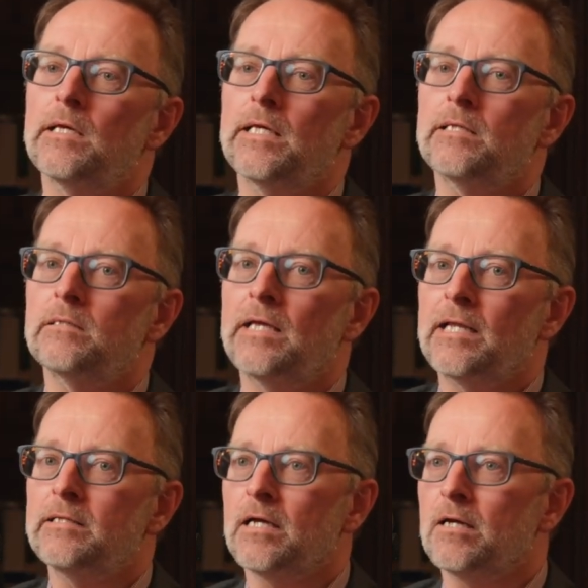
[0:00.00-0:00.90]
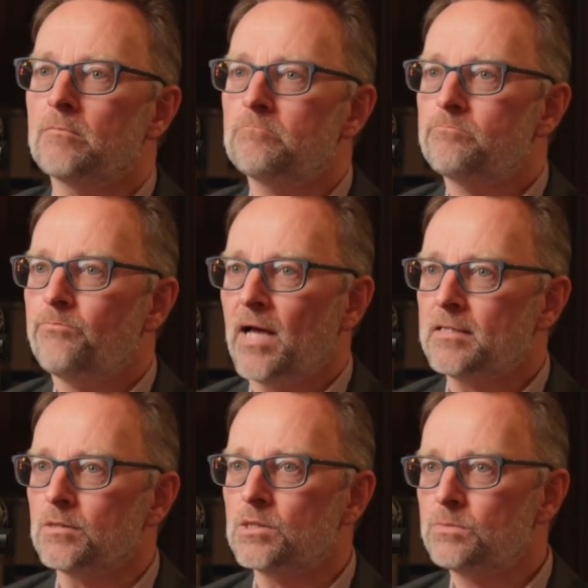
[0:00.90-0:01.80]
in getting their
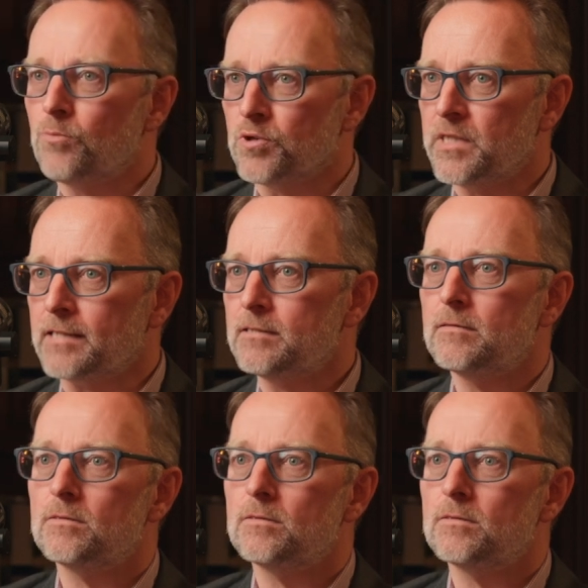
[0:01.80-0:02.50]
patents protected,